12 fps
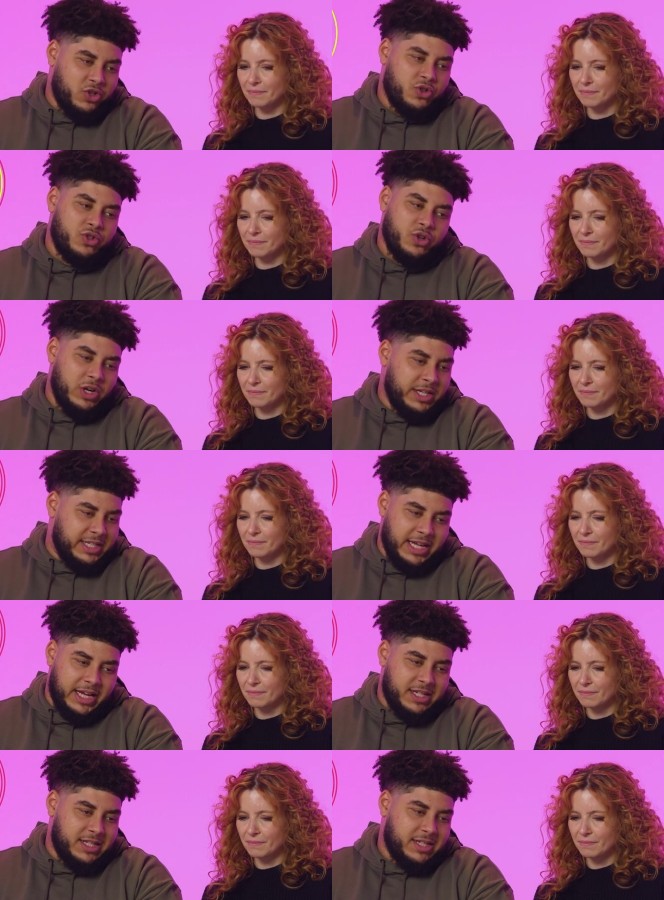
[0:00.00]
Speaker 1: solid
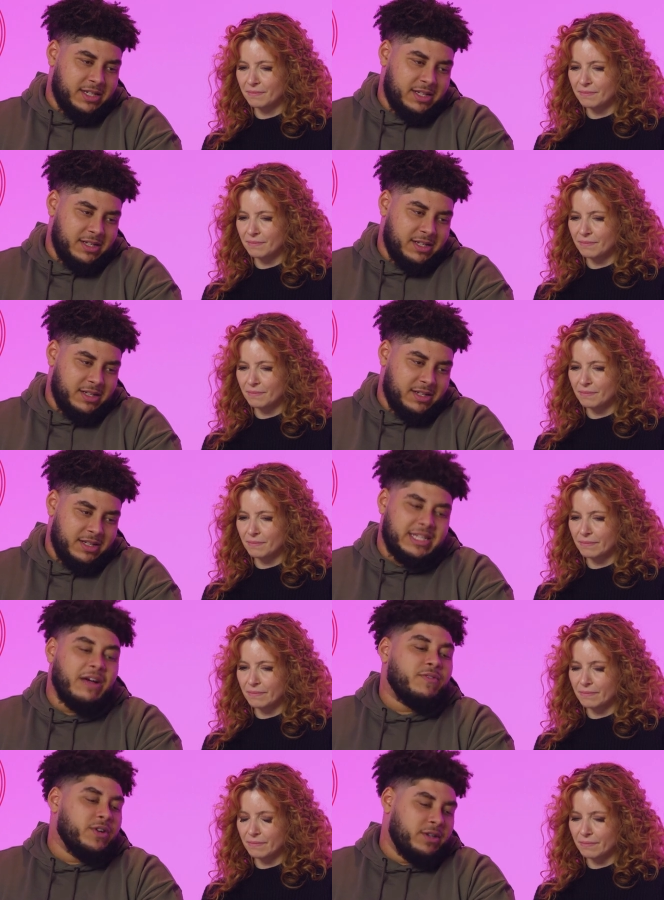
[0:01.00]
six,
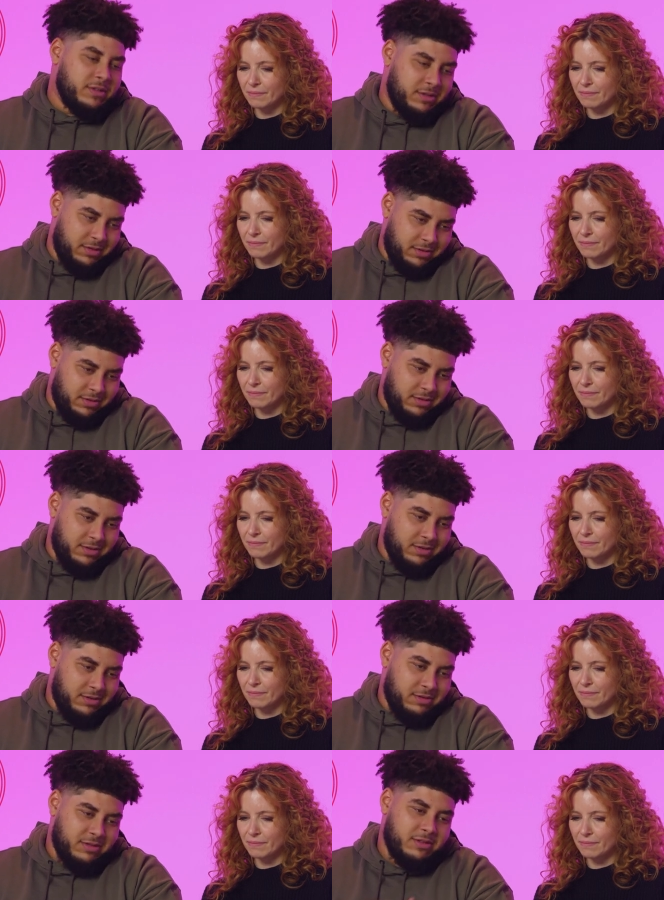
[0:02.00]
seven.
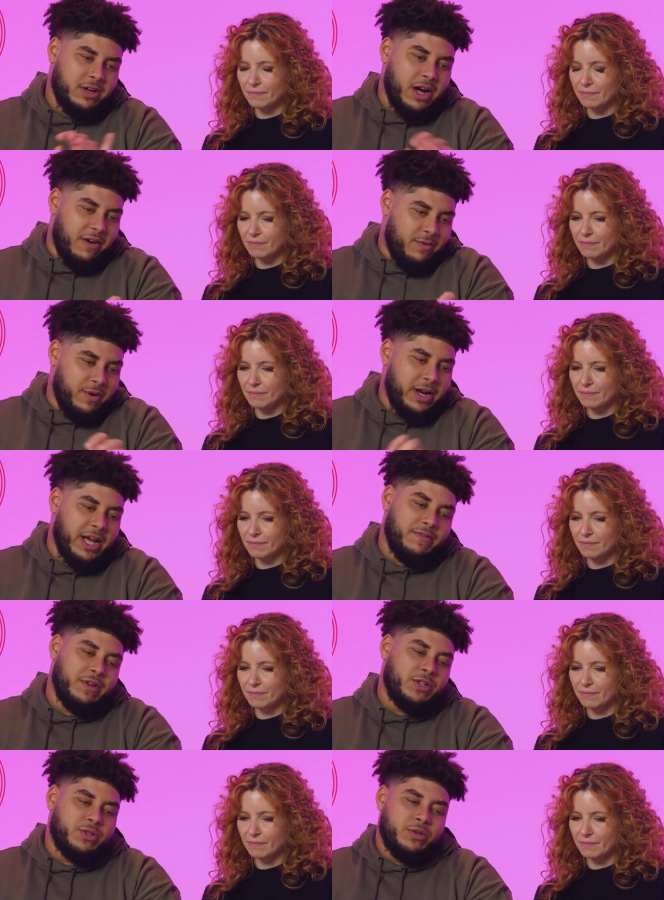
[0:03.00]
The other one I
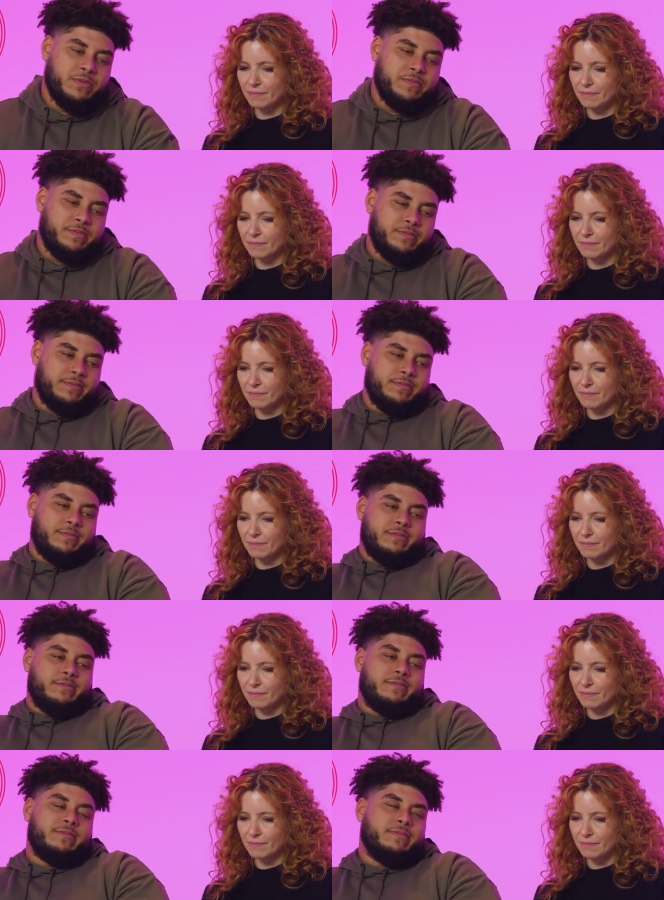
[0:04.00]
give it a two.
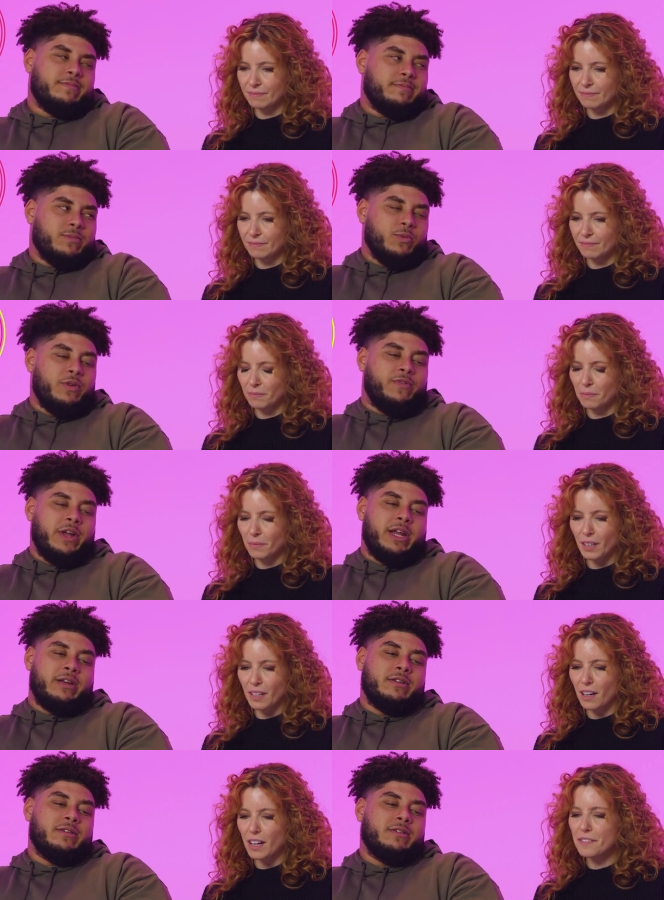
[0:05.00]
What are you
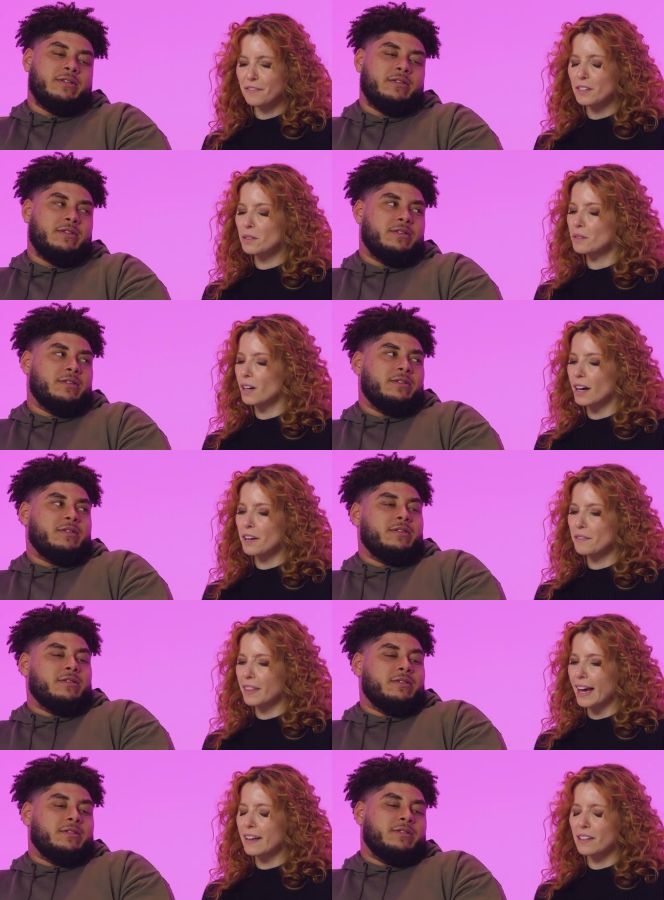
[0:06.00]
feeling?
Speaker 2: I feel I
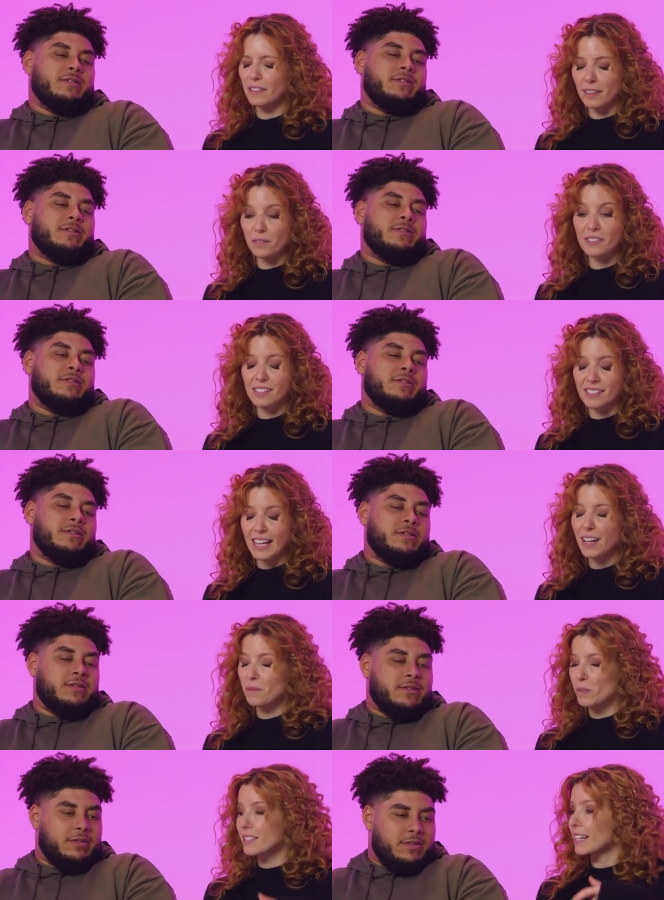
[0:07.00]
that the, the
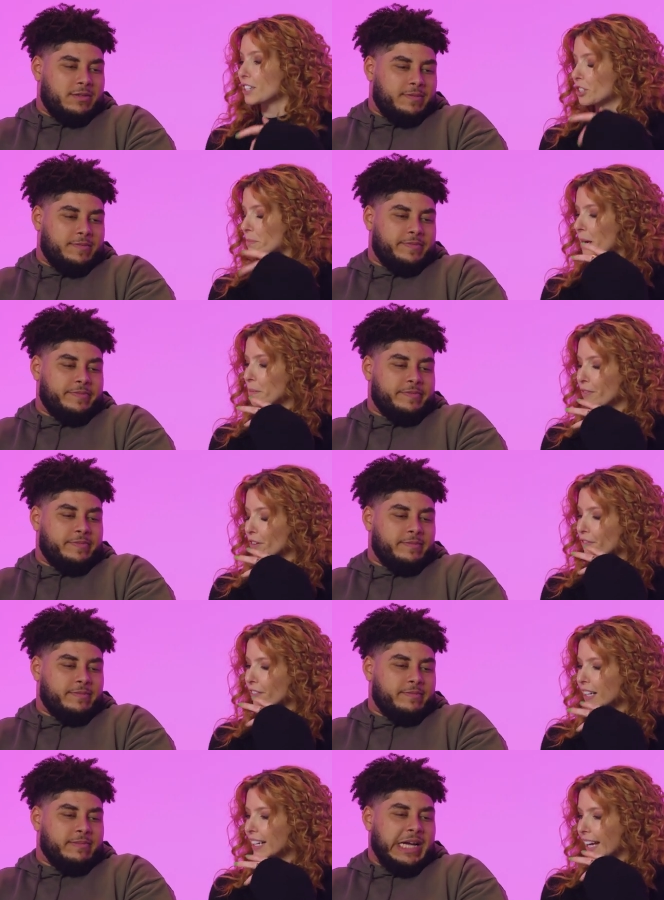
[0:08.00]
second one's actually make me feel
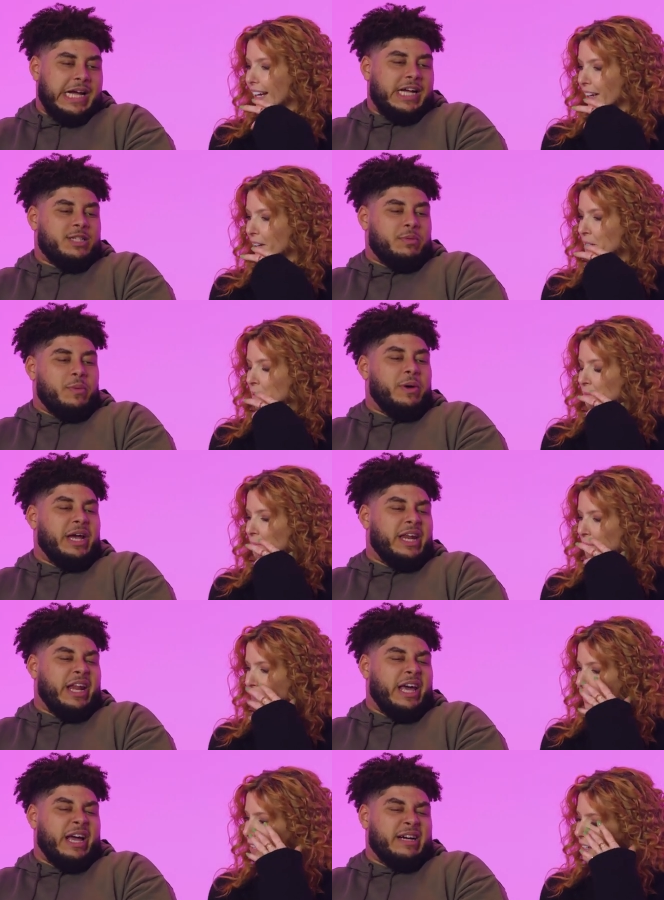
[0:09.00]
funny. It's
Speaker 1: a bit weird,
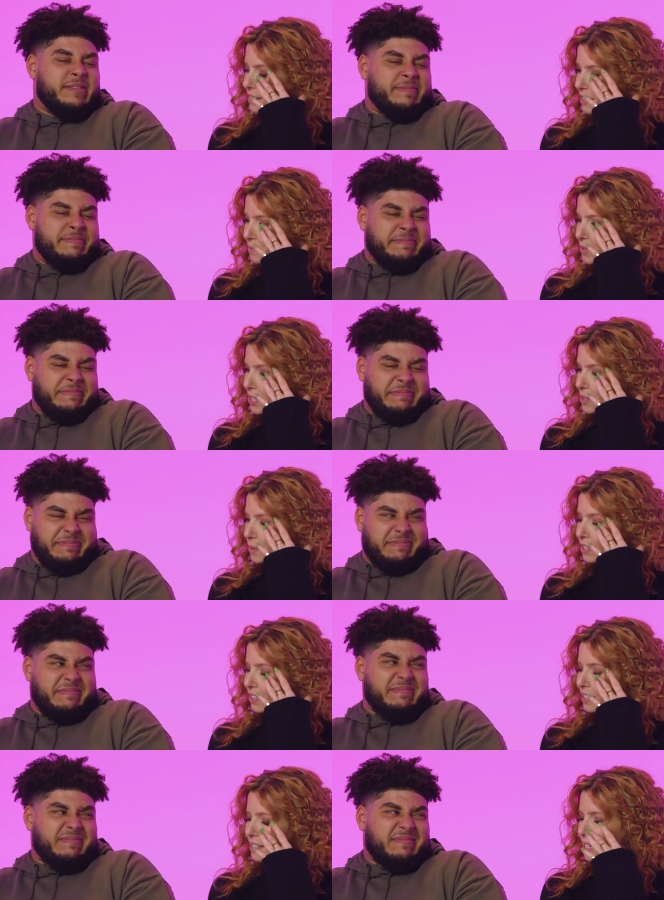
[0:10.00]
isn't it? You know,
Speaker 2: sometimes when
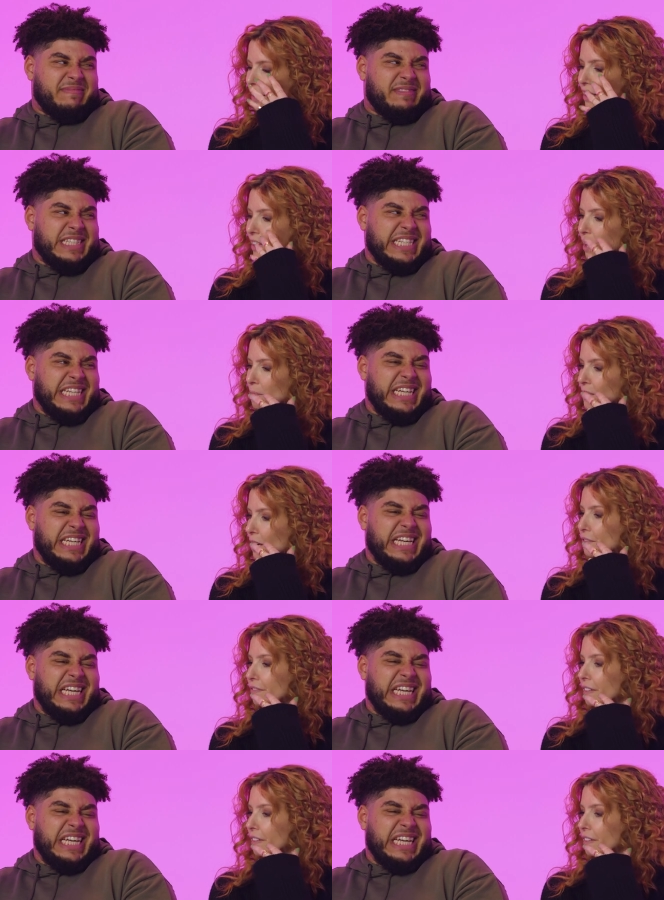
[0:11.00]
you look at something, your gums go